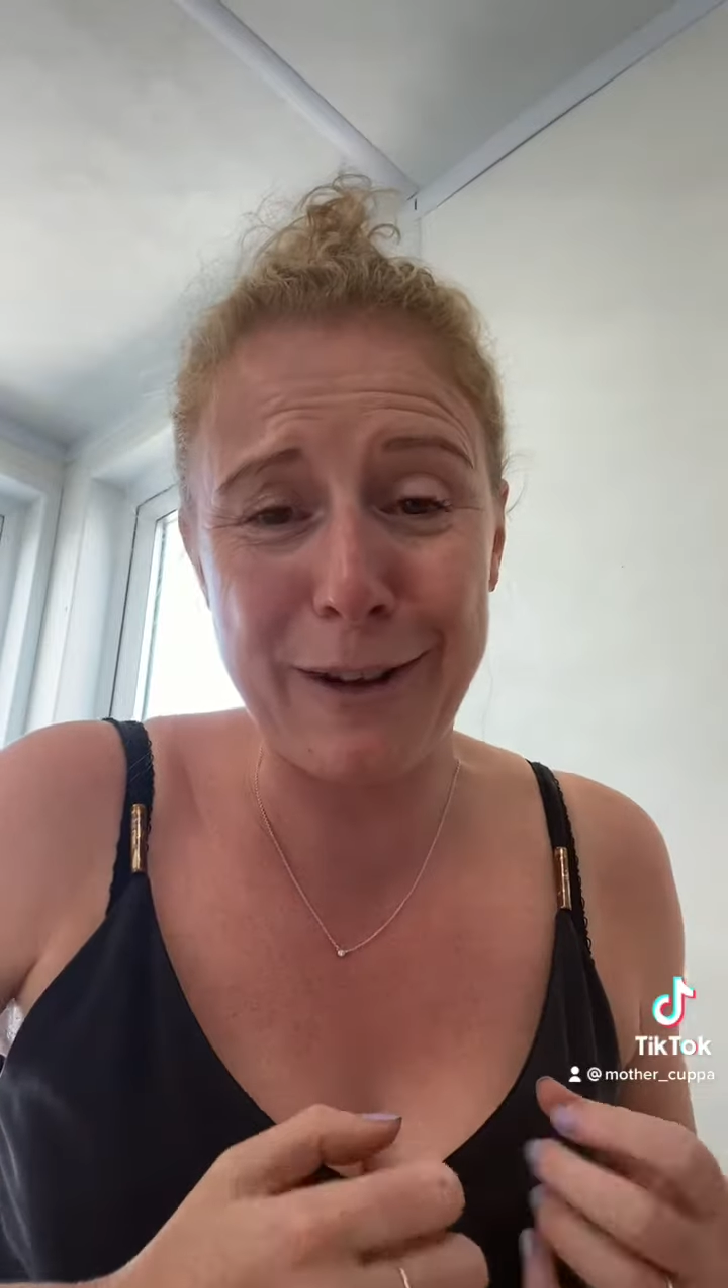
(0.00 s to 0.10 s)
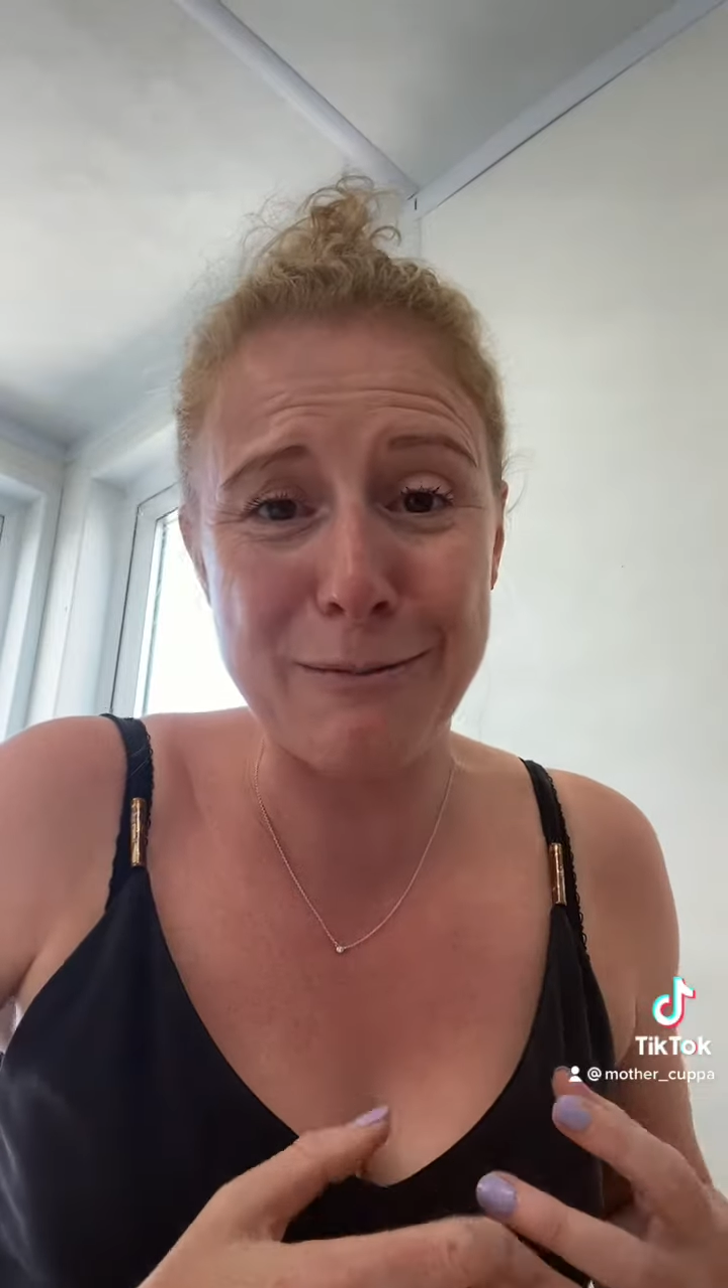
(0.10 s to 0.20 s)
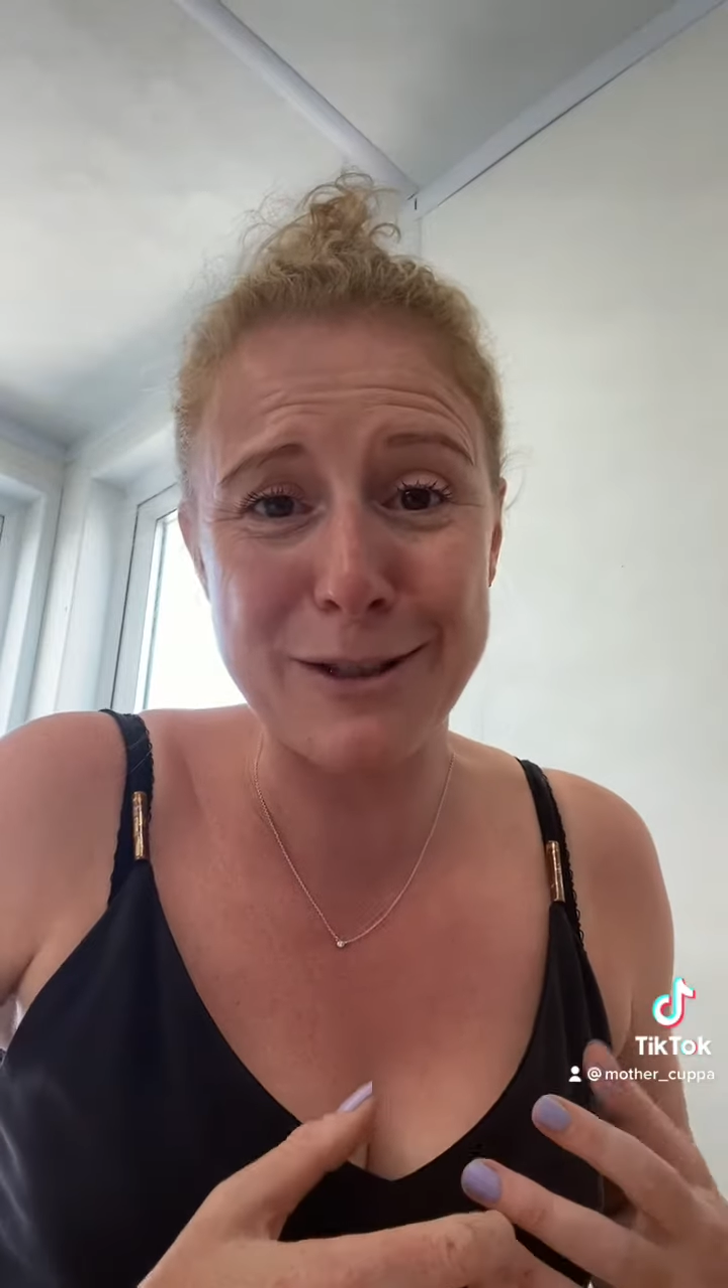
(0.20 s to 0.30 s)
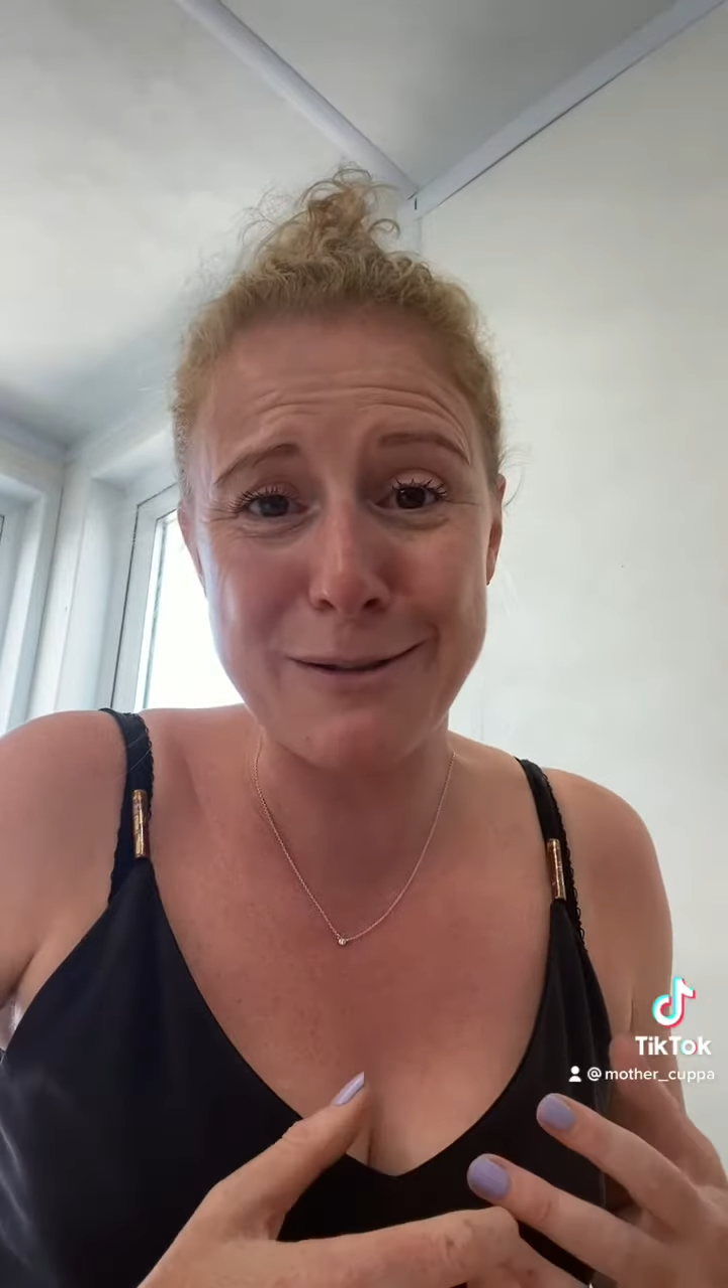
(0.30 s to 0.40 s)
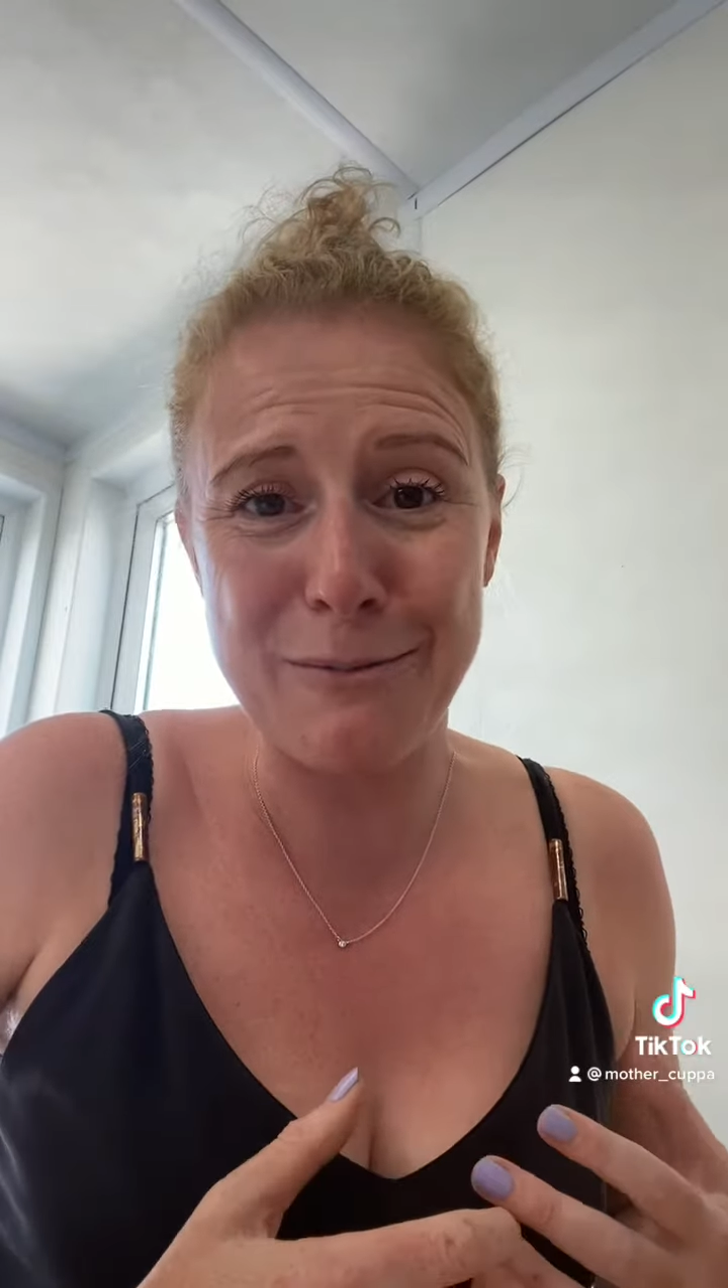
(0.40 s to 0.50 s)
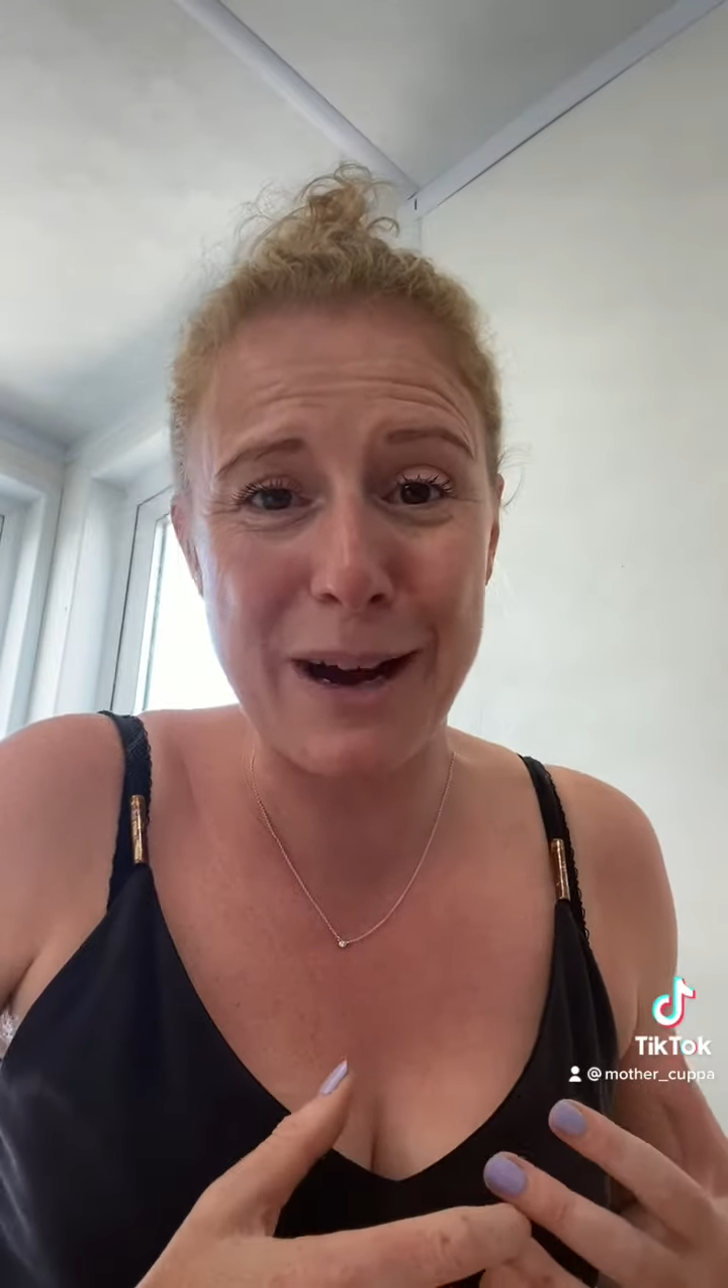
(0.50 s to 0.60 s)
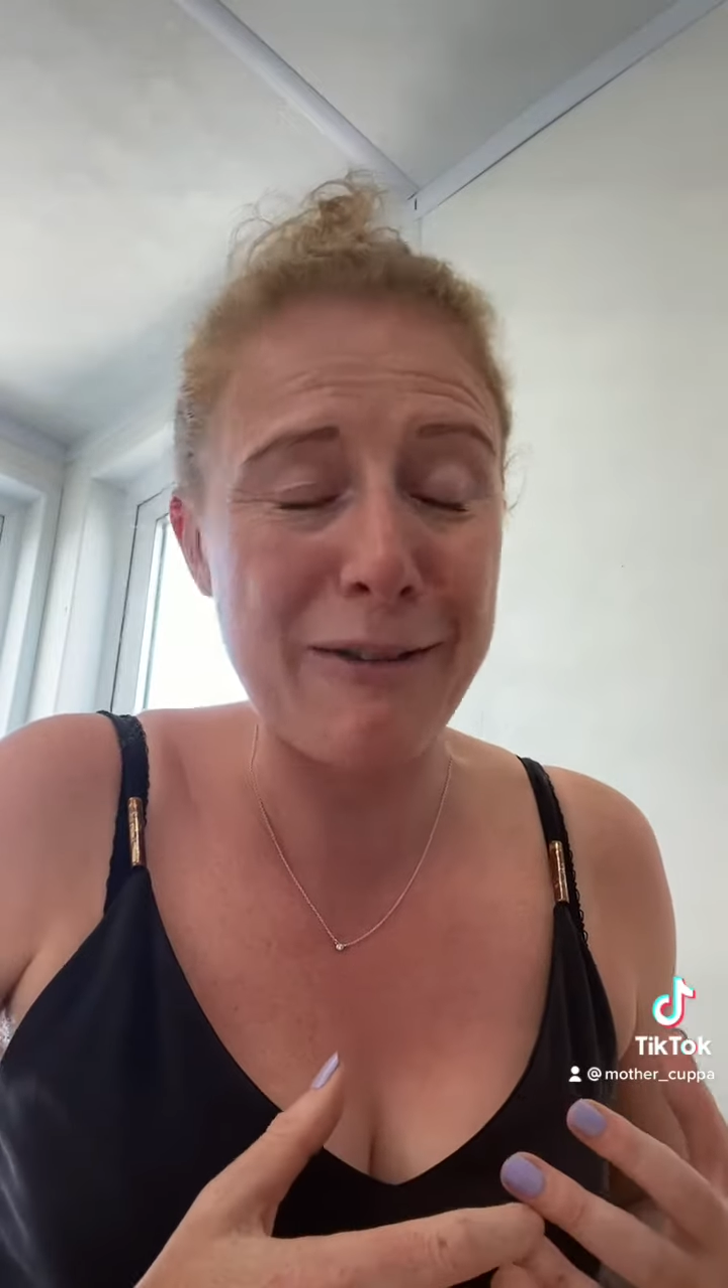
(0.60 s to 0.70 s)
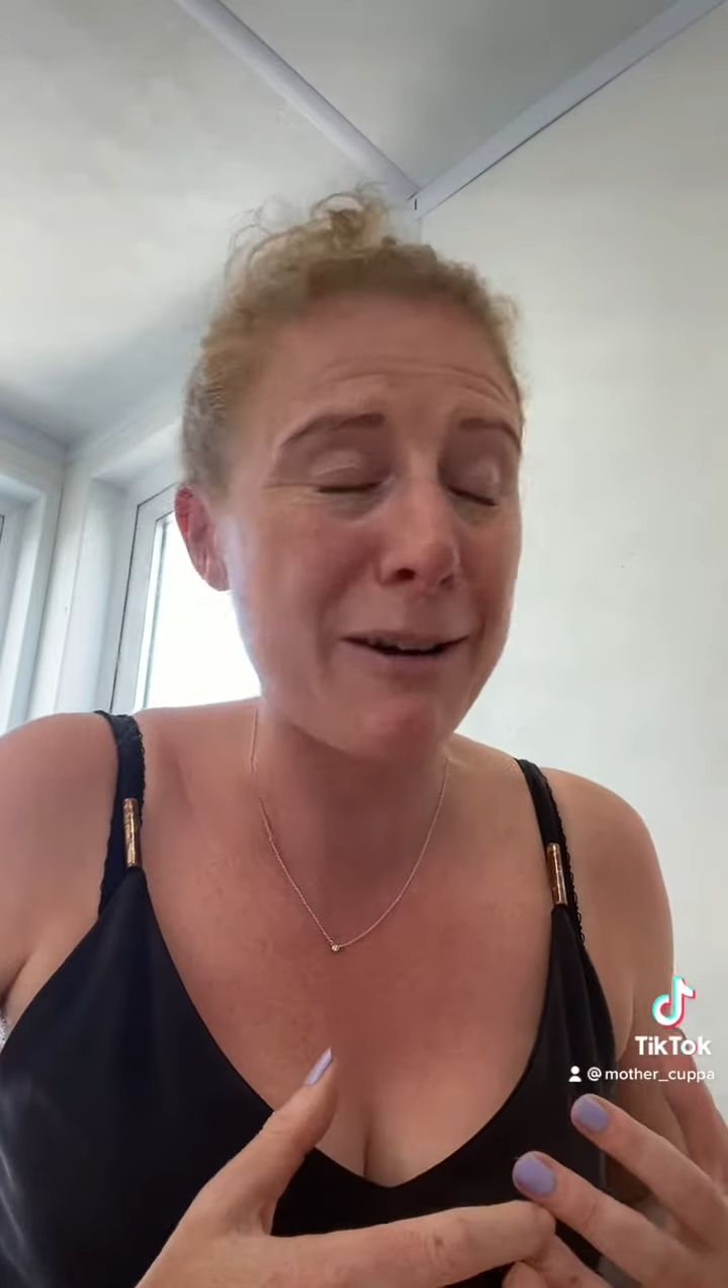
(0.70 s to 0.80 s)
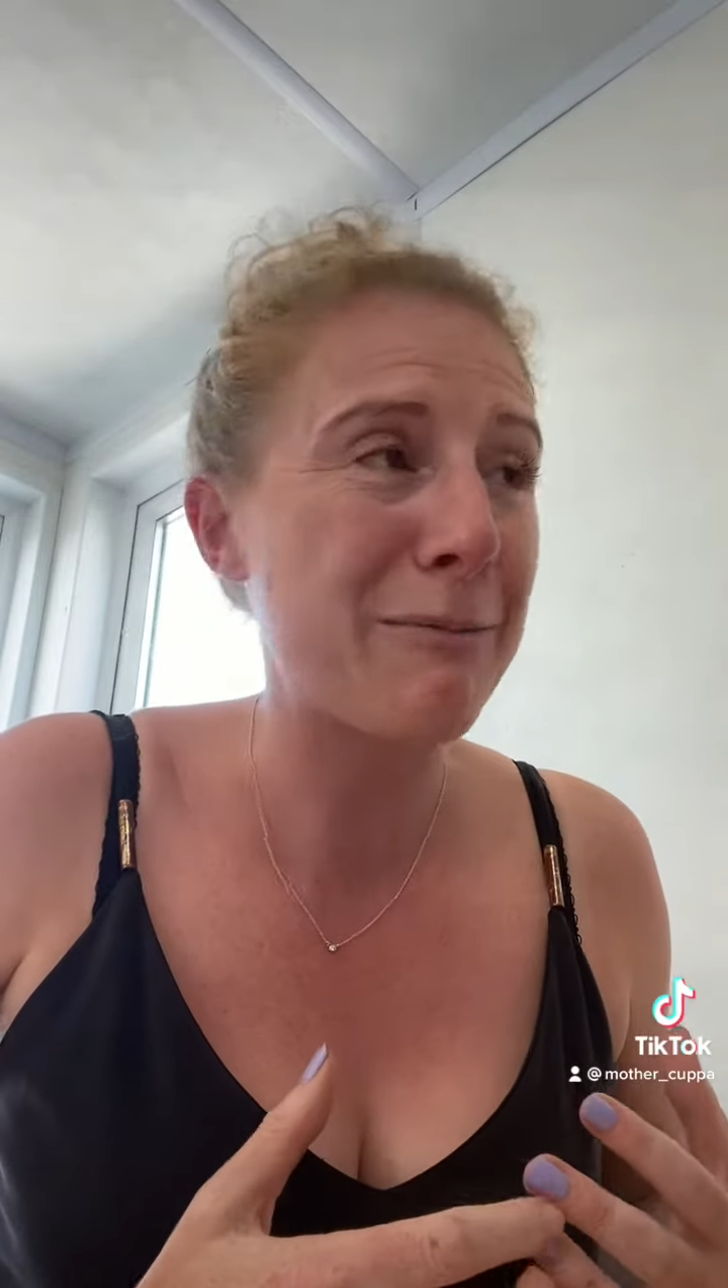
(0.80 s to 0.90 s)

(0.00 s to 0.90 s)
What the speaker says: that wasn't where I